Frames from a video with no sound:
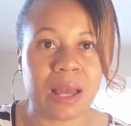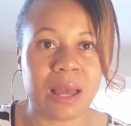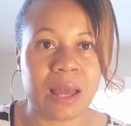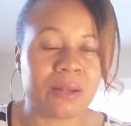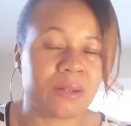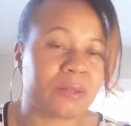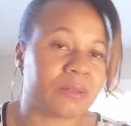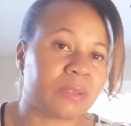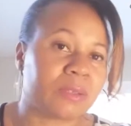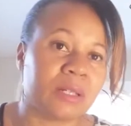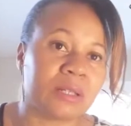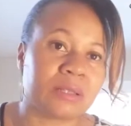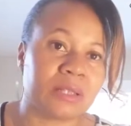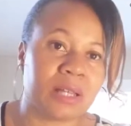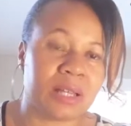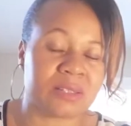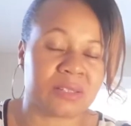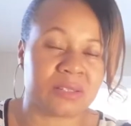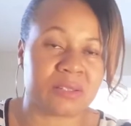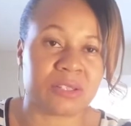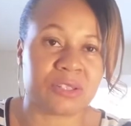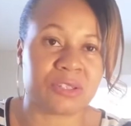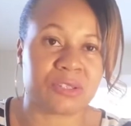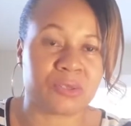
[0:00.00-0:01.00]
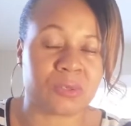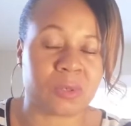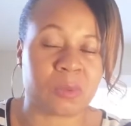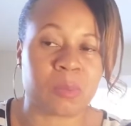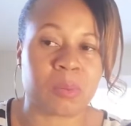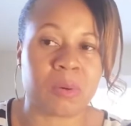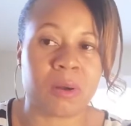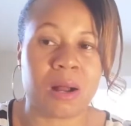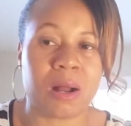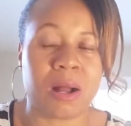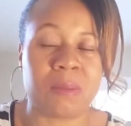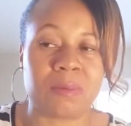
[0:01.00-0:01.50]
I don't think that's an issue or
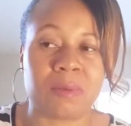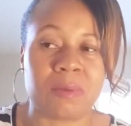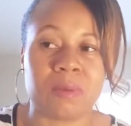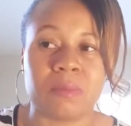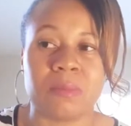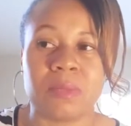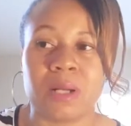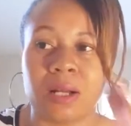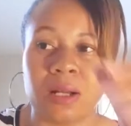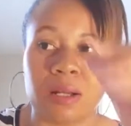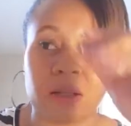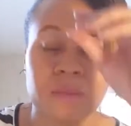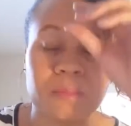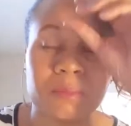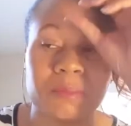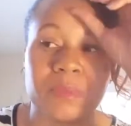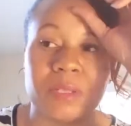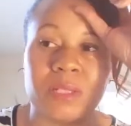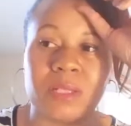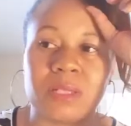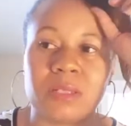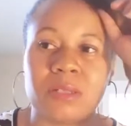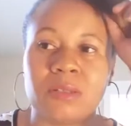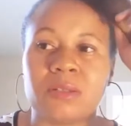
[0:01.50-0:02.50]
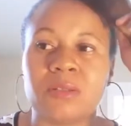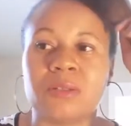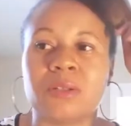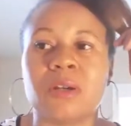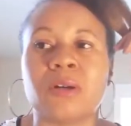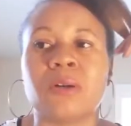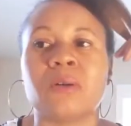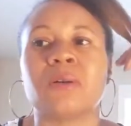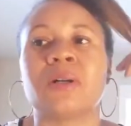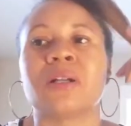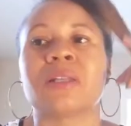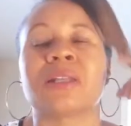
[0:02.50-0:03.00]
problem. Um, you
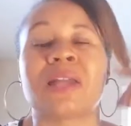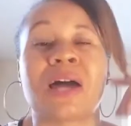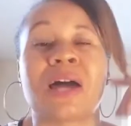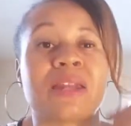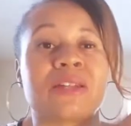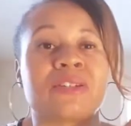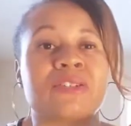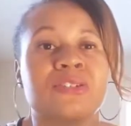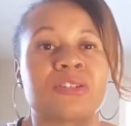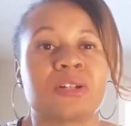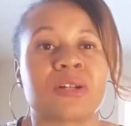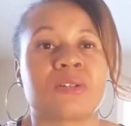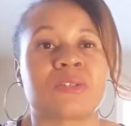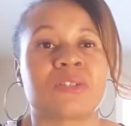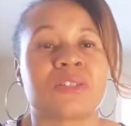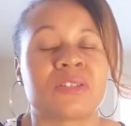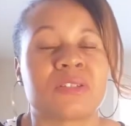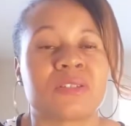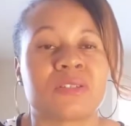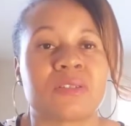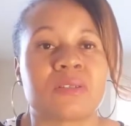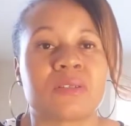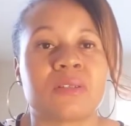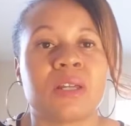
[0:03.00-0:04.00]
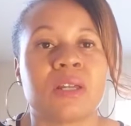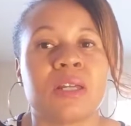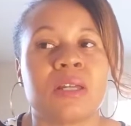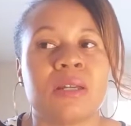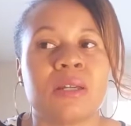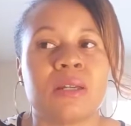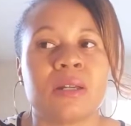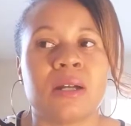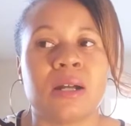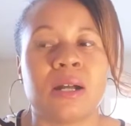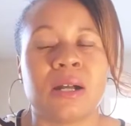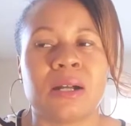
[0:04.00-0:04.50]
know, a lot of churches,
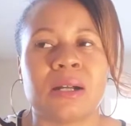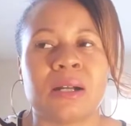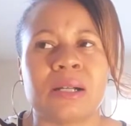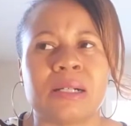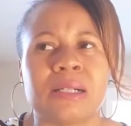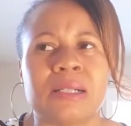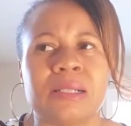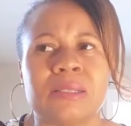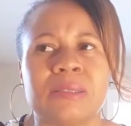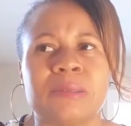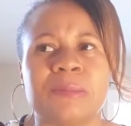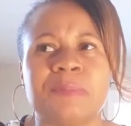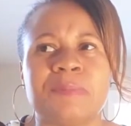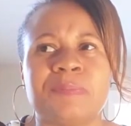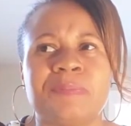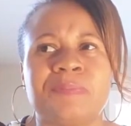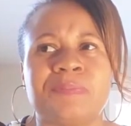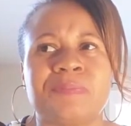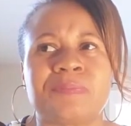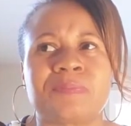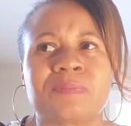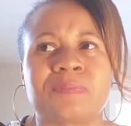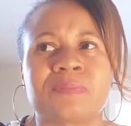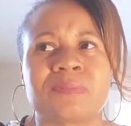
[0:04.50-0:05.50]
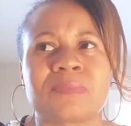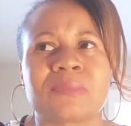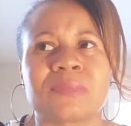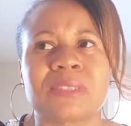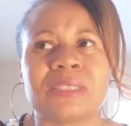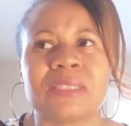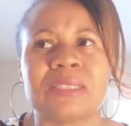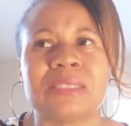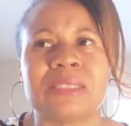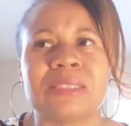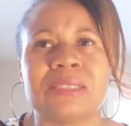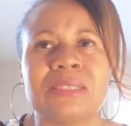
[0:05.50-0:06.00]
uh,
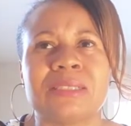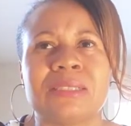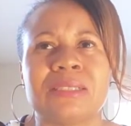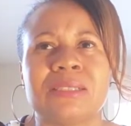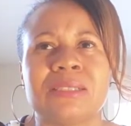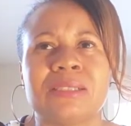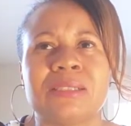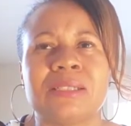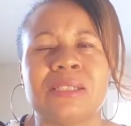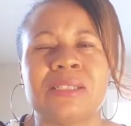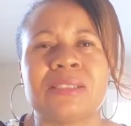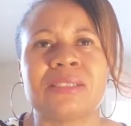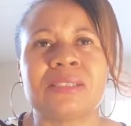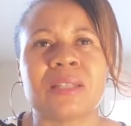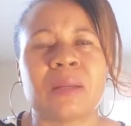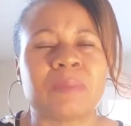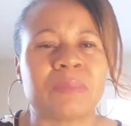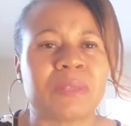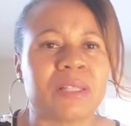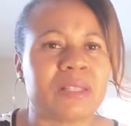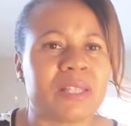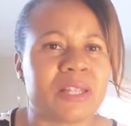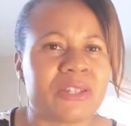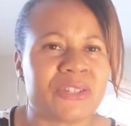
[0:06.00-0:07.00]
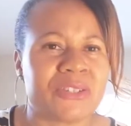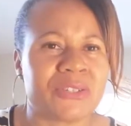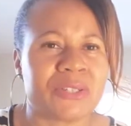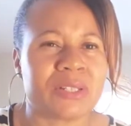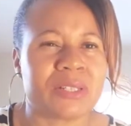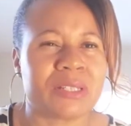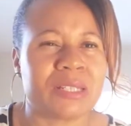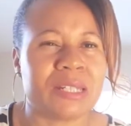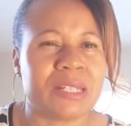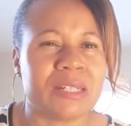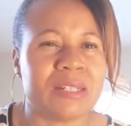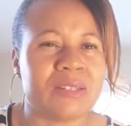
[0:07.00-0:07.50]
it's something they
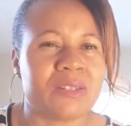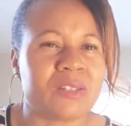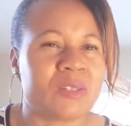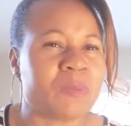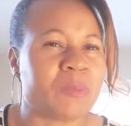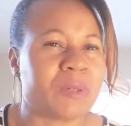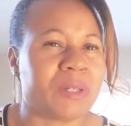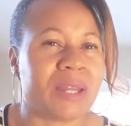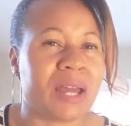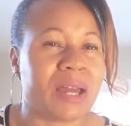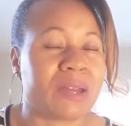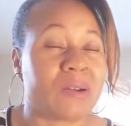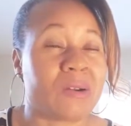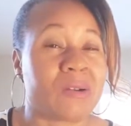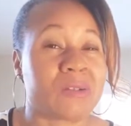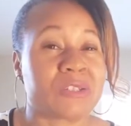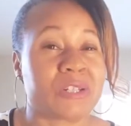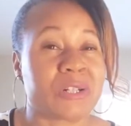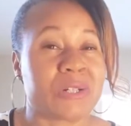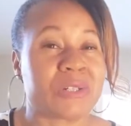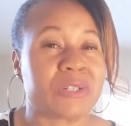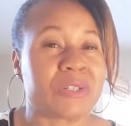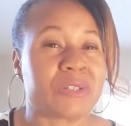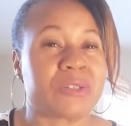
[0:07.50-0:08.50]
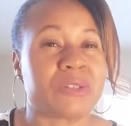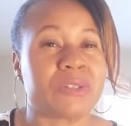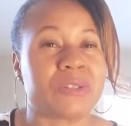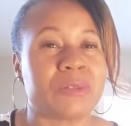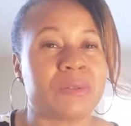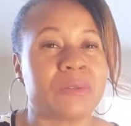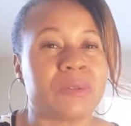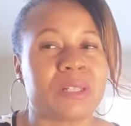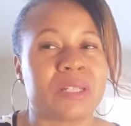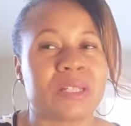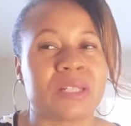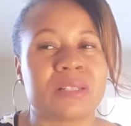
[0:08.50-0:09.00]
should teach, but not all churches
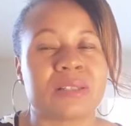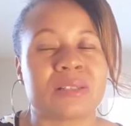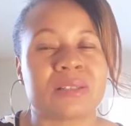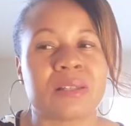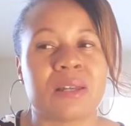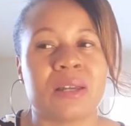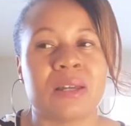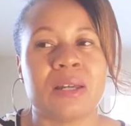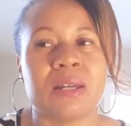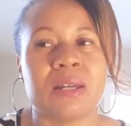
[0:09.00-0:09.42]
do this.